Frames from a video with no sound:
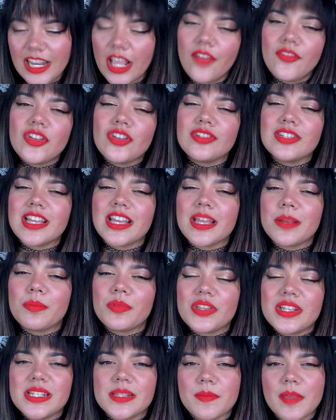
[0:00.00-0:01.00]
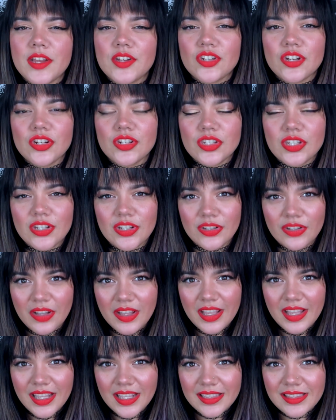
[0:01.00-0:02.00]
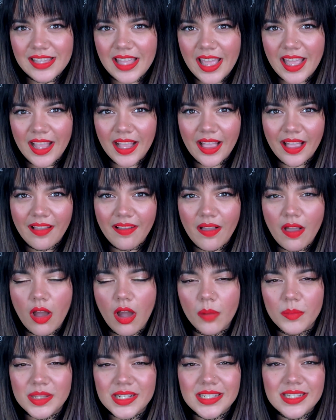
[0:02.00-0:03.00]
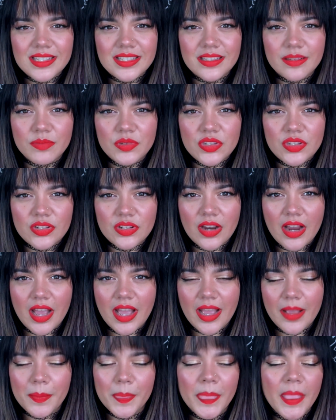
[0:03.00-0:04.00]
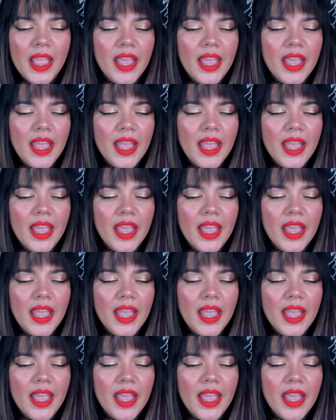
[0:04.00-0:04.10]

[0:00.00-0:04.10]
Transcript: If you did, please make sure to like, comment, subscribe.